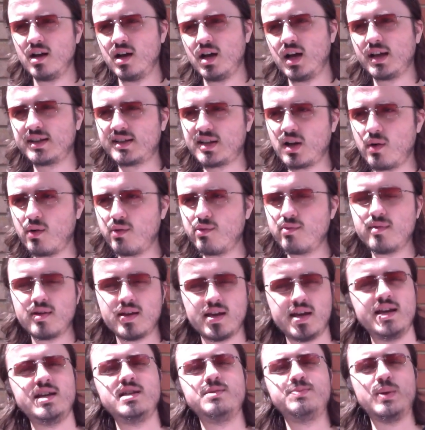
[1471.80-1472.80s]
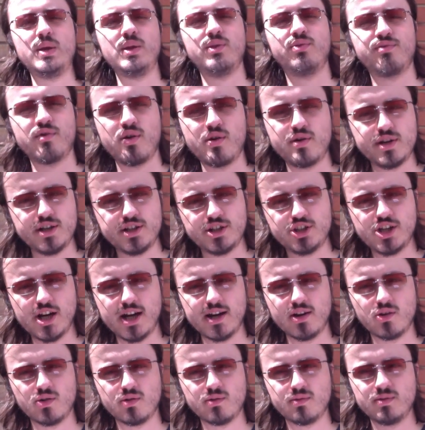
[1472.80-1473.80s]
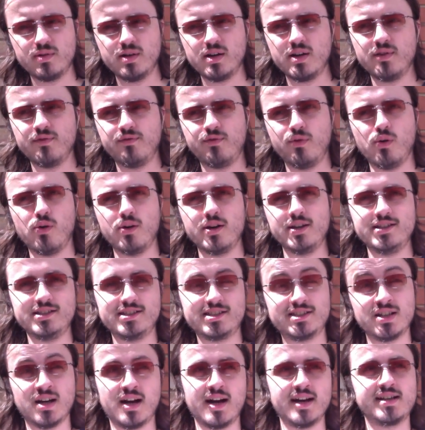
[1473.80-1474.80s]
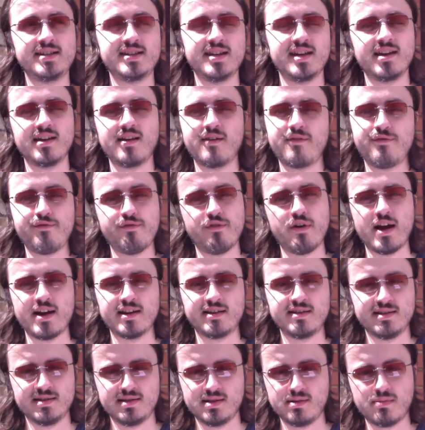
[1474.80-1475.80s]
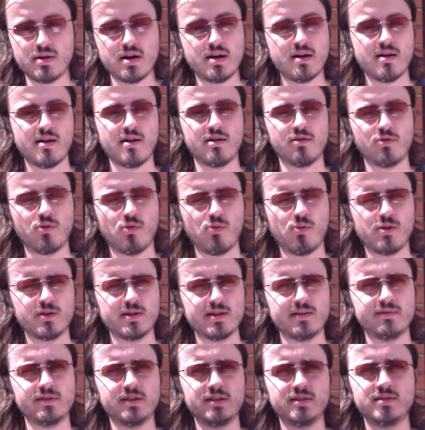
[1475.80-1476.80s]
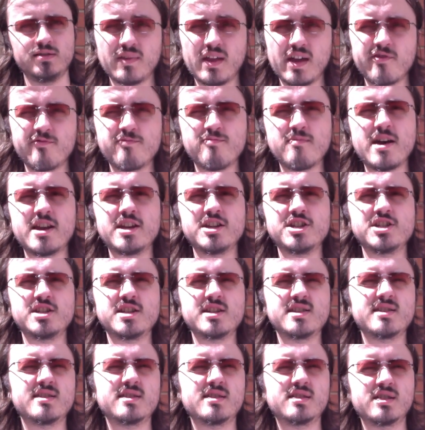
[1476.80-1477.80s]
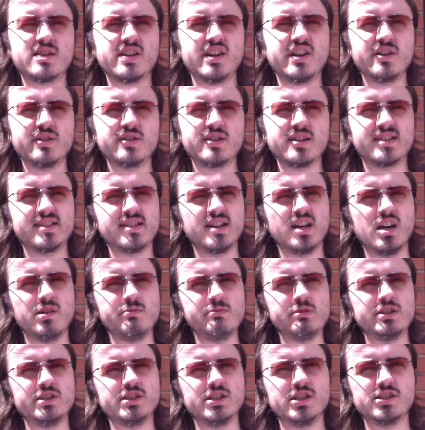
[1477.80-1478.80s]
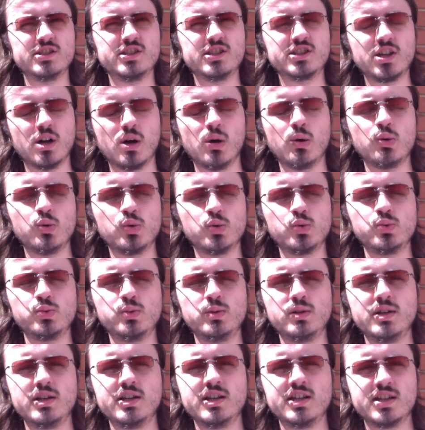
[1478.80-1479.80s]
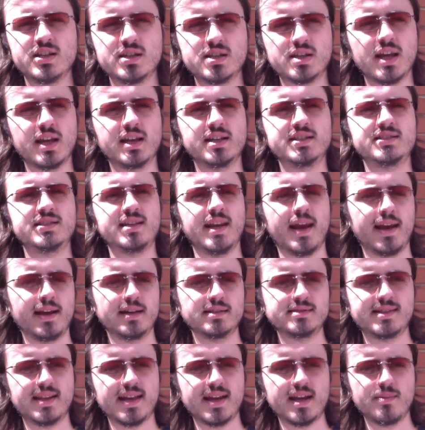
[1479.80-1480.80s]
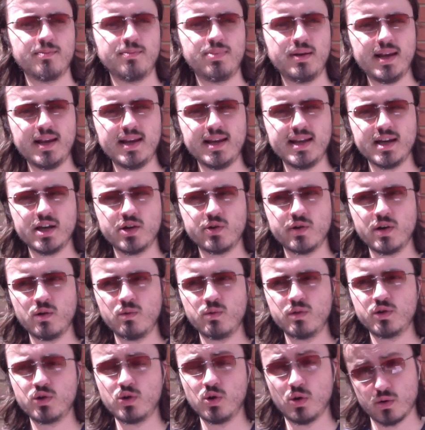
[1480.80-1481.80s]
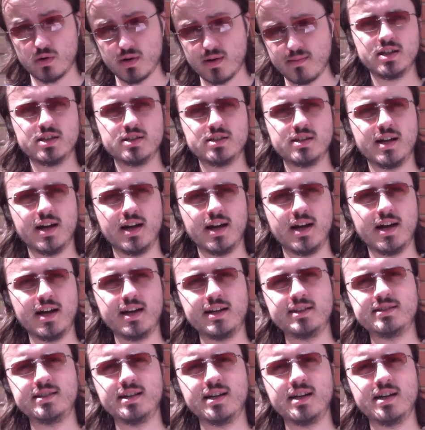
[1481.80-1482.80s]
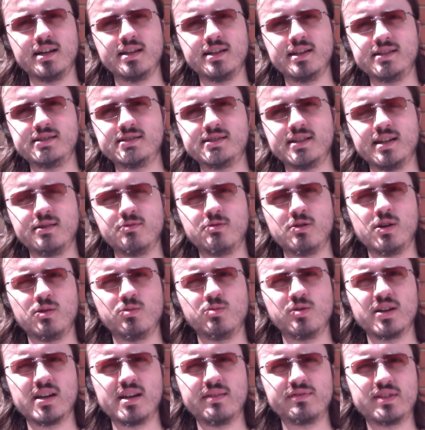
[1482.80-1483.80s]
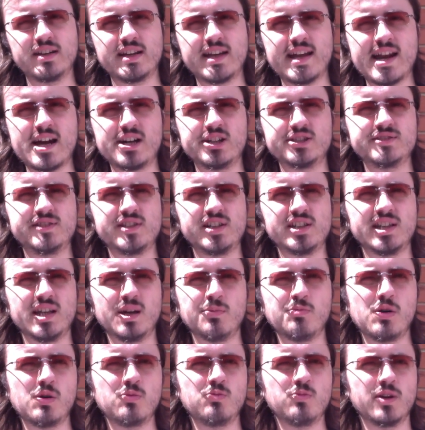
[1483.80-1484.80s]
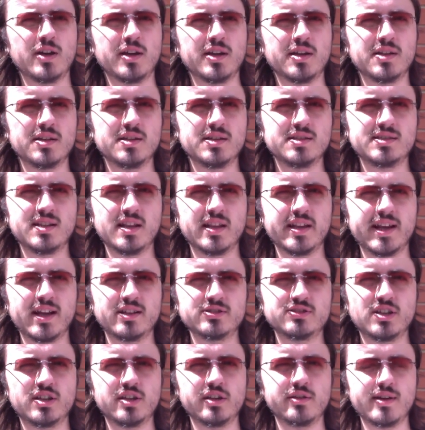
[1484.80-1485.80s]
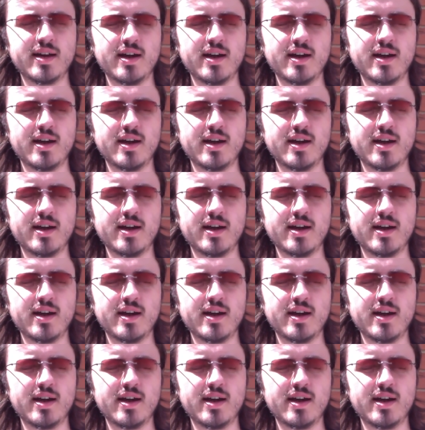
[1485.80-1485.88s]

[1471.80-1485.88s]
So he's been thrown in jail for inciting a fight in the bar or whatever. They've managed to determine that this whole thing stinks. They completely agree with Gorum, and they say, well, we'll have to get out of here then, won't we? There's nothing else to do.